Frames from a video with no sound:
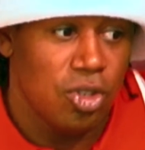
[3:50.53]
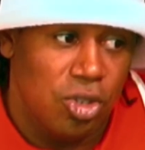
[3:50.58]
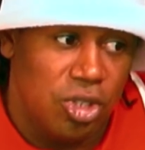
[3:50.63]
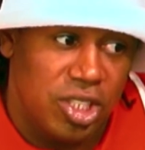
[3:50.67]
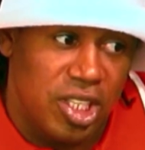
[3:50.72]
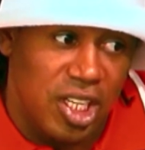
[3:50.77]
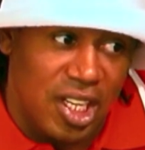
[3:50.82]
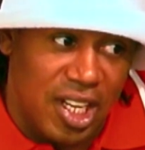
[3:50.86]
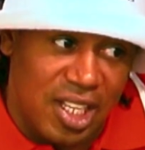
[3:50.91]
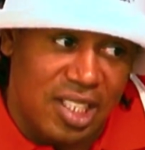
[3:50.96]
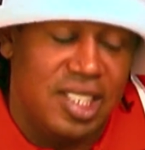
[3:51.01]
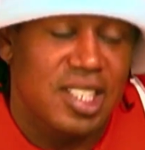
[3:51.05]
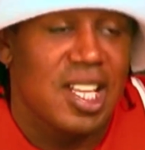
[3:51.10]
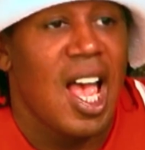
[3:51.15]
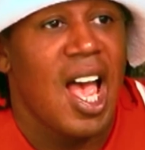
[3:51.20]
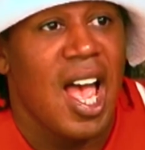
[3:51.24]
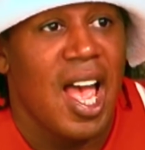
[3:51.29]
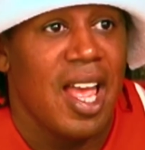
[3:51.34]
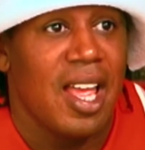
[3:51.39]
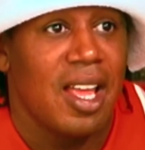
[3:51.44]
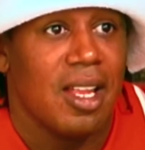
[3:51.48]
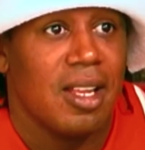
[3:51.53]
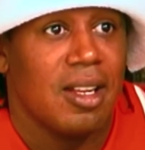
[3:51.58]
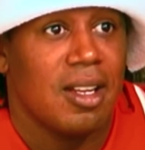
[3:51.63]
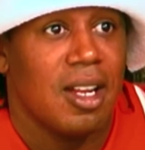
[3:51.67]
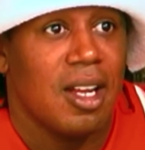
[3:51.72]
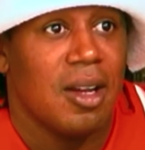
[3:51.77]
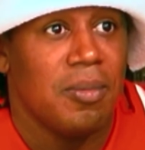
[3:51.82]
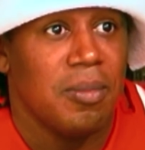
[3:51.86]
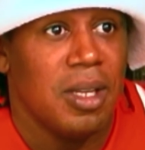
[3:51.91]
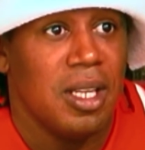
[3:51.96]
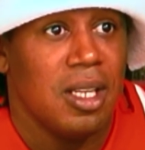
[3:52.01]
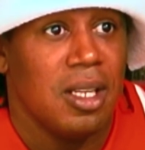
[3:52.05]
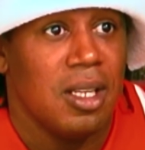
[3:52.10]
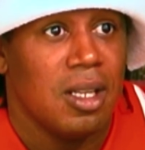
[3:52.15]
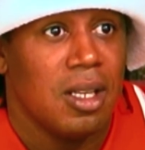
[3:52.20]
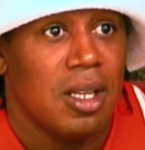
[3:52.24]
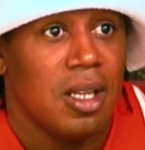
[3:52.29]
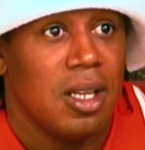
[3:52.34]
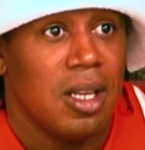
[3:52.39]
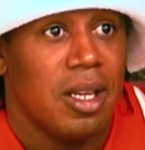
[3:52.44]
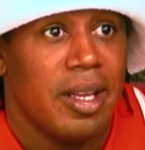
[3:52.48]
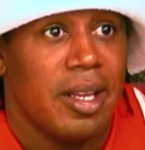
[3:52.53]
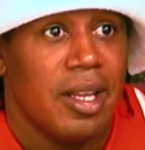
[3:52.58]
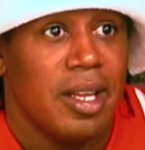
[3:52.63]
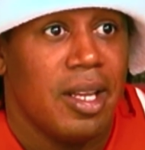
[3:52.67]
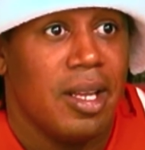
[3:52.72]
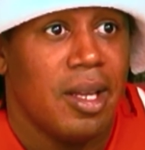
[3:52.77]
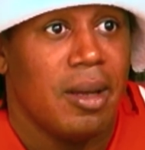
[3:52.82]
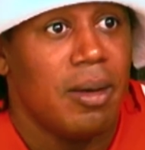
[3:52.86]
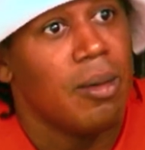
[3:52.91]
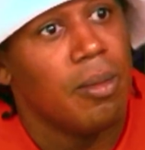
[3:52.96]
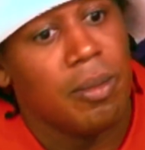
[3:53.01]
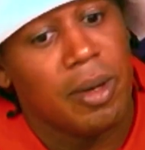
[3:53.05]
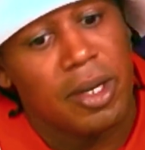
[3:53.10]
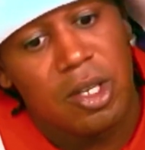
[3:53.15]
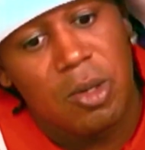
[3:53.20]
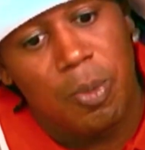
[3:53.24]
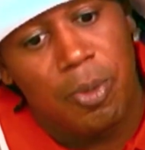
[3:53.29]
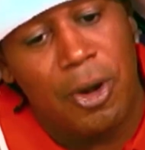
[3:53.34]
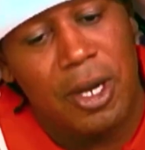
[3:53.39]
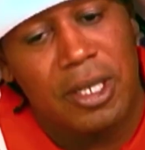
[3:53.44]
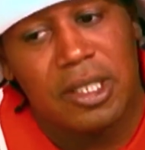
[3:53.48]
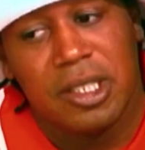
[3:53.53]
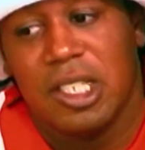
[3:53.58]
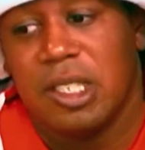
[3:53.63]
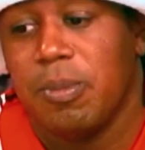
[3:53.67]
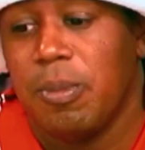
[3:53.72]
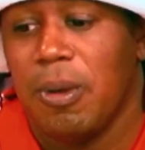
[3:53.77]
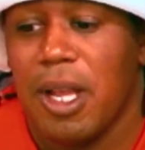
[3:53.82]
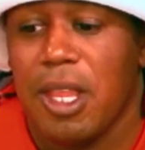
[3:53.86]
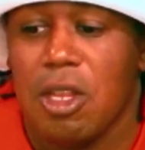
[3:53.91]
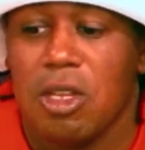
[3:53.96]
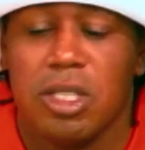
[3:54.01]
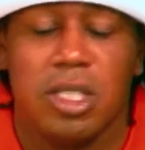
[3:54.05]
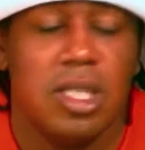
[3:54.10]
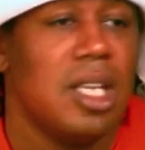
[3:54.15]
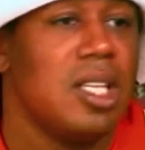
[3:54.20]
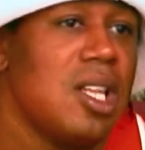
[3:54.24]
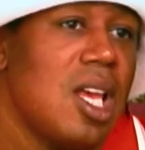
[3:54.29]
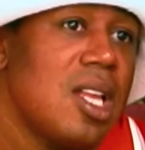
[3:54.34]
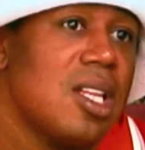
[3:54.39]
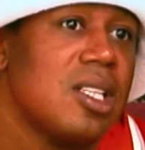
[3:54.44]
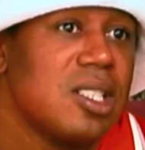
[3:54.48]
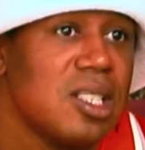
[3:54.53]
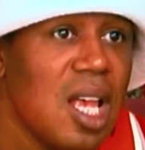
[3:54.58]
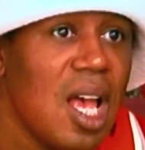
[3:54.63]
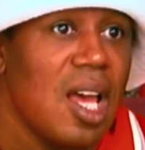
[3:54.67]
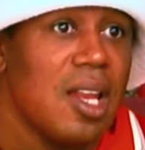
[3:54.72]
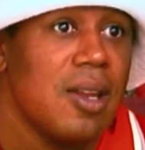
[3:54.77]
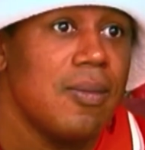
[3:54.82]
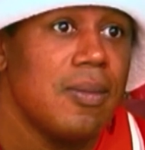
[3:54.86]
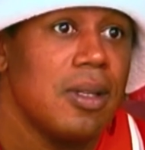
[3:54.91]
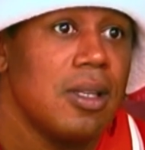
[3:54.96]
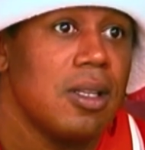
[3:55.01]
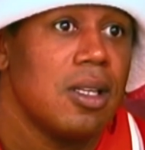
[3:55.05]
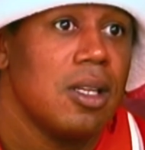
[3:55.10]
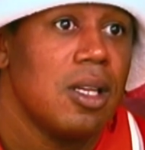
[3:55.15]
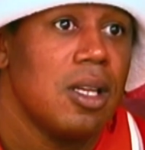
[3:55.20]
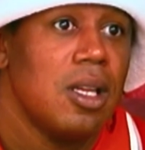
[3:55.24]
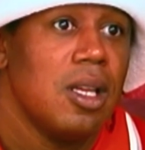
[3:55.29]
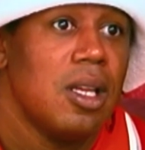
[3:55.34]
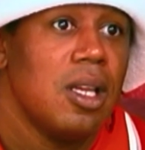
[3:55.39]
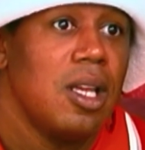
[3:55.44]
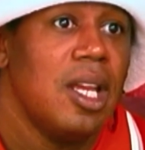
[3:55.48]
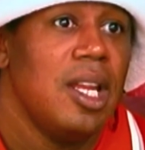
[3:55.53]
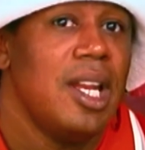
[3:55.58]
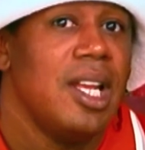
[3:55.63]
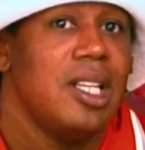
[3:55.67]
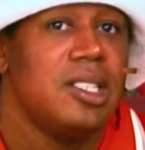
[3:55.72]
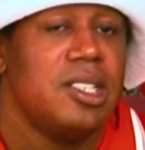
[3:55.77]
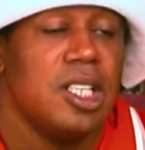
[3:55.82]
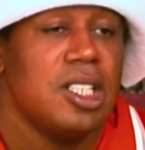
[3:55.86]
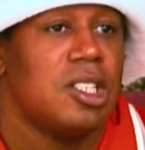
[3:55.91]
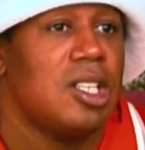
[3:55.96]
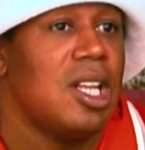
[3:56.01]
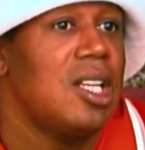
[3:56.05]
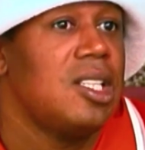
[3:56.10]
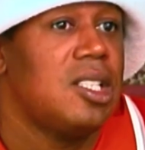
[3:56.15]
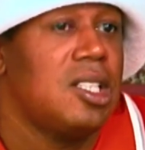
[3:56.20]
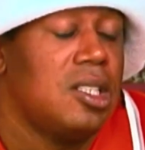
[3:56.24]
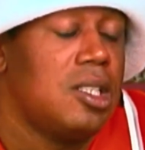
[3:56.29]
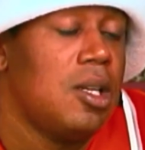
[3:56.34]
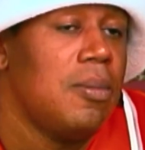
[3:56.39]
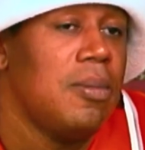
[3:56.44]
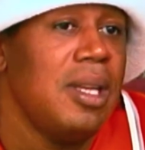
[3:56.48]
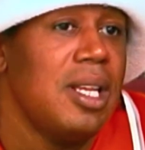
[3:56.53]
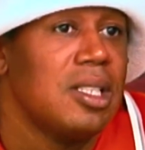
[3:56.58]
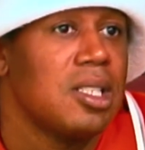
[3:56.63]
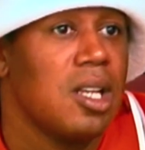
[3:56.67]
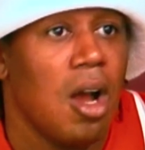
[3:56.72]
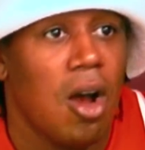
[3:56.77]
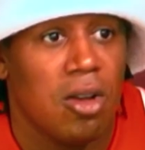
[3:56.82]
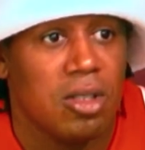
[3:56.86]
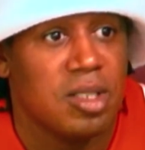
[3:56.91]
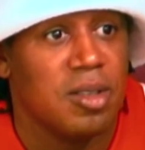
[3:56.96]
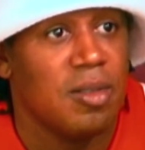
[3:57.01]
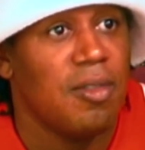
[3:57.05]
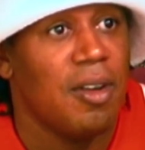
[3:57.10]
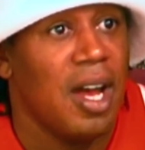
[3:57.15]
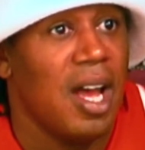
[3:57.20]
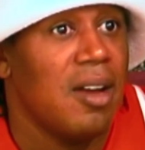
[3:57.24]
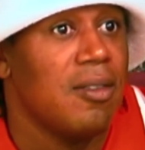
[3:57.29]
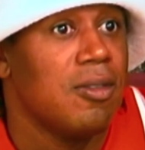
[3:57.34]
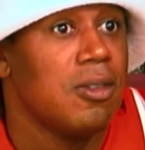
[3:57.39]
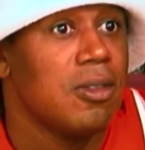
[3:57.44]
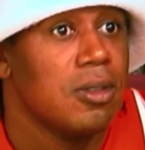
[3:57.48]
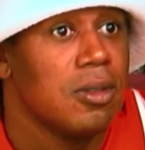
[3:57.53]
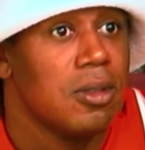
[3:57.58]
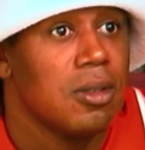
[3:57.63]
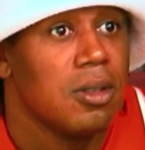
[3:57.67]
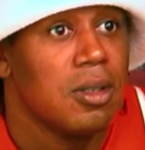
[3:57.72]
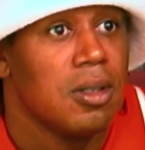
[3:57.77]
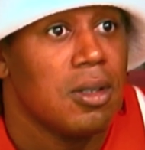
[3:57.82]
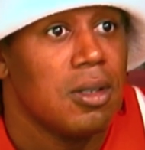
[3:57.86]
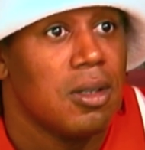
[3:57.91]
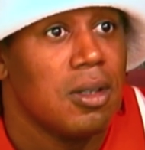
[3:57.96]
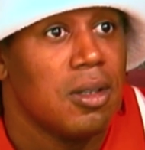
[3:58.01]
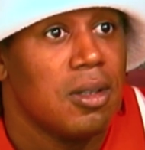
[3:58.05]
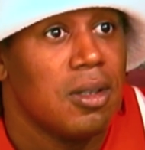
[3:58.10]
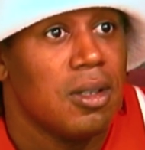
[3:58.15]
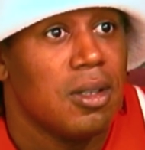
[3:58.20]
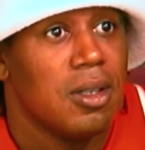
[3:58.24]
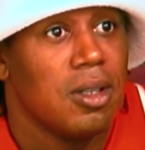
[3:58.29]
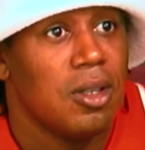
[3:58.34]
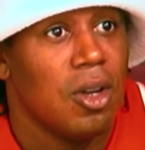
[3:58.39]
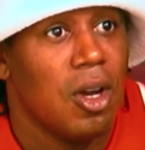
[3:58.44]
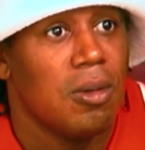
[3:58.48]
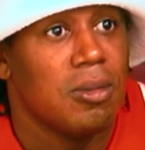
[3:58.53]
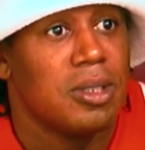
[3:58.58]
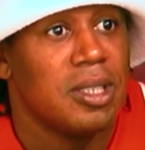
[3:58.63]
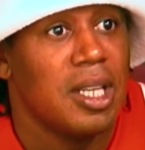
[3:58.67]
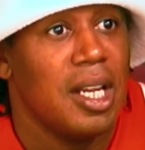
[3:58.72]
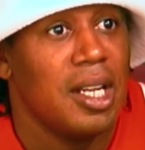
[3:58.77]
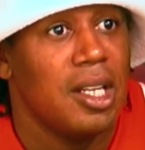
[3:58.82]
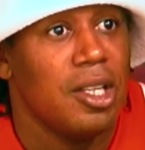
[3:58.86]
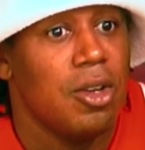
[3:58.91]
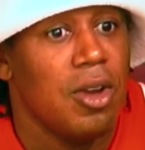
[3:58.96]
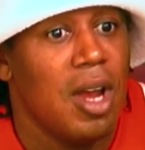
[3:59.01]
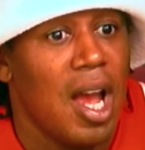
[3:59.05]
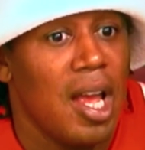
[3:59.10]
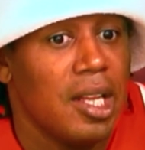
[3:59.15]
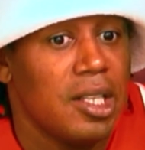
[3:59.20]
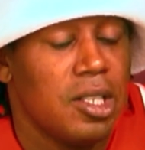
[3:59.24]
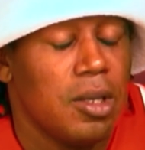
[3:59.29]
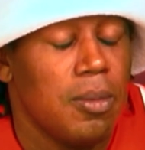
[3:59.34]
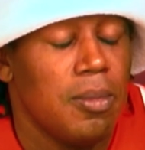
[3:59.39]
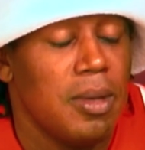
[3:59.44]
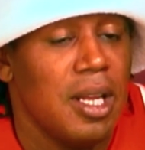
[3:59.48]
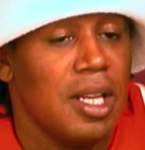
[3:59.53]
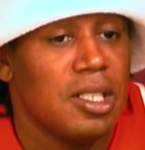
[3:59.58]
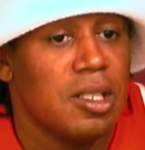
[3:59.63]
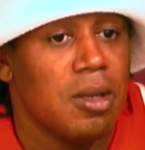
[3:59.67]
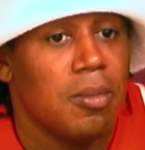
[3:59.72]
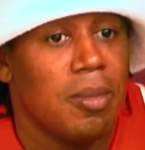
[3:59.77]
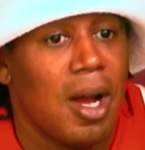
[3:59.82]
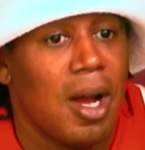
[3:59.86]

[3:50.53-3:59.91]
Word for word: you see this side of me, but you press this button, you see another side of me. And that's just that's to me it's called survival. You know what I'm saying? And you got to me it's